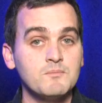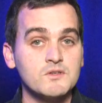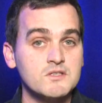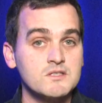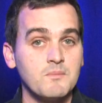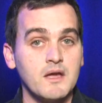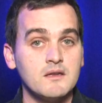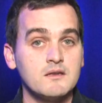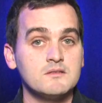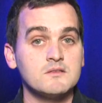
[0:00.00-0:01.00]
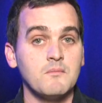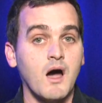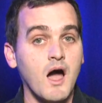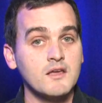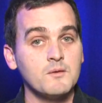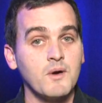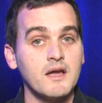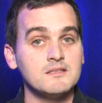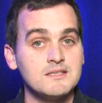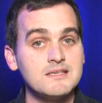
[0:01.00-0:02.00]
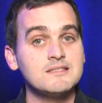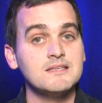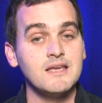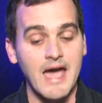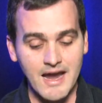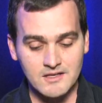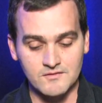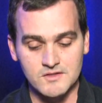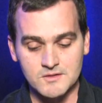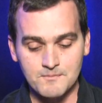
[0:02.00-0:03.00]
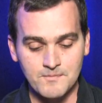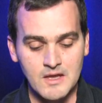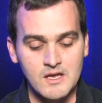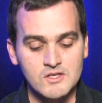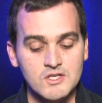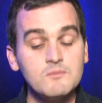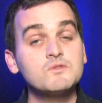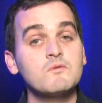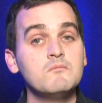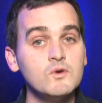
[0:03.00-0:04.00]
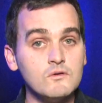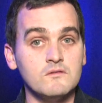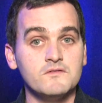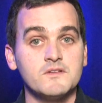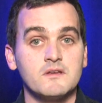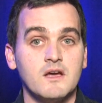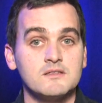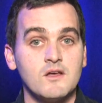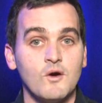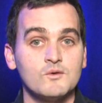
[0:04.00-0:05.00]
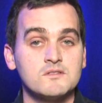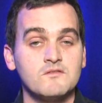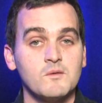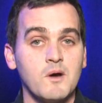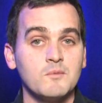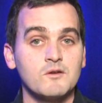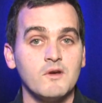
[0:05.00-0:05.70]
participated in some Occupy DC activism, she was removed as the host of the public